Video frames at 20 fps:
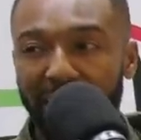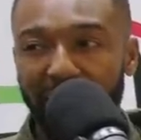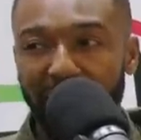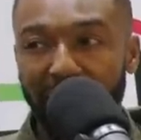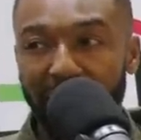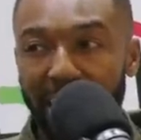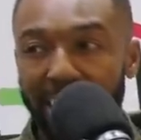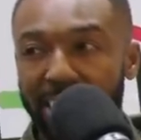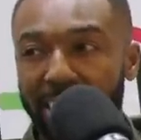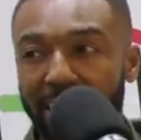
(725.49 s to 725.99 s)

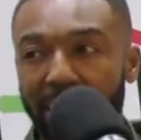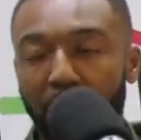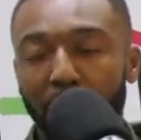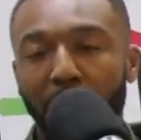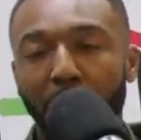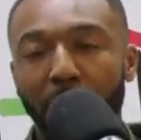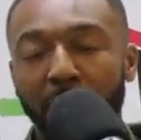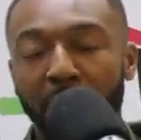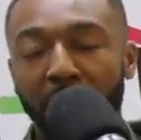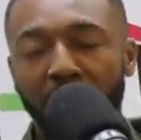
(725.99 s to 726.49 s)
and exits and my
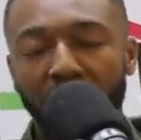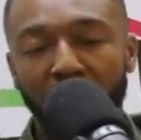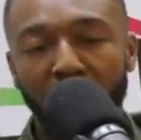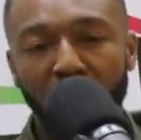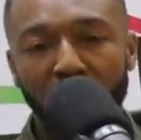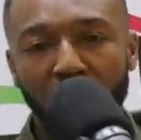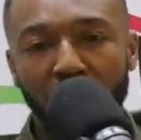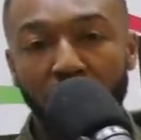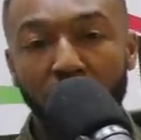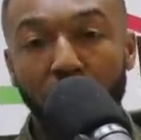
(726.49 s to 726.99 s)
risk
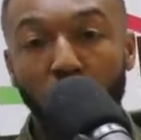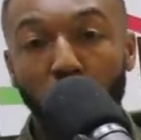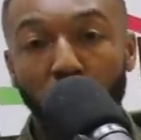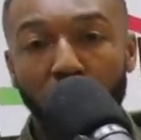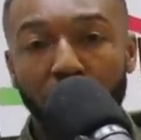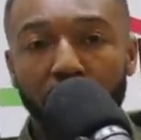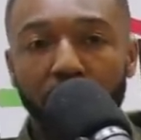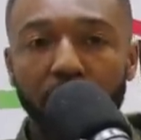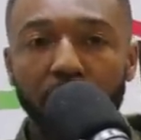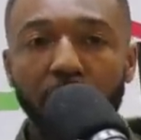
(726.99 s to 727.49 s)
to
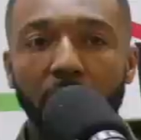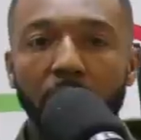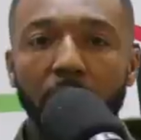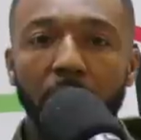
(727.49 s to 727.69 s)
rewards.